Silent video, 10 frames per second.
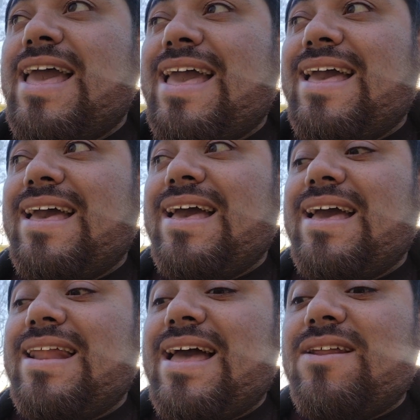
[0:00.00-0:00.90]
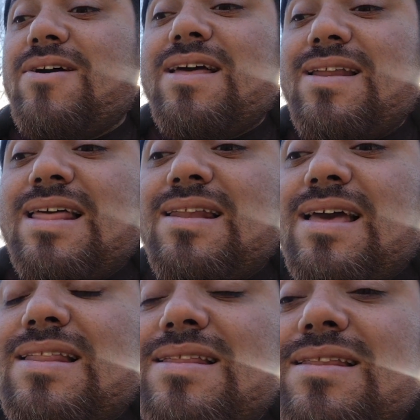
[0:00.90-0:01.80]
And I don't, and, and,
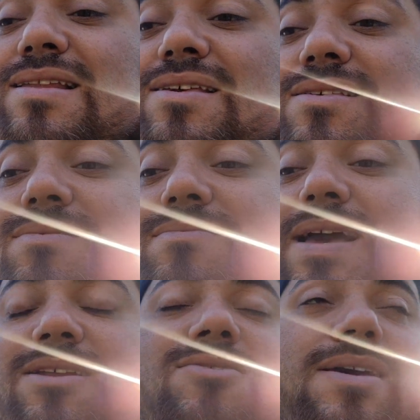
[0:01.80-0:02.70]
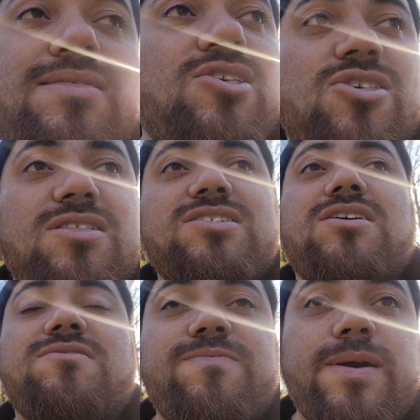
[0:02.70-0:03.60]
and I don't know, I think she
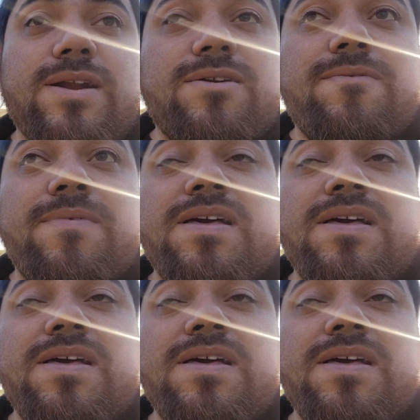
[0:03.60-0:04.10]
deserves better.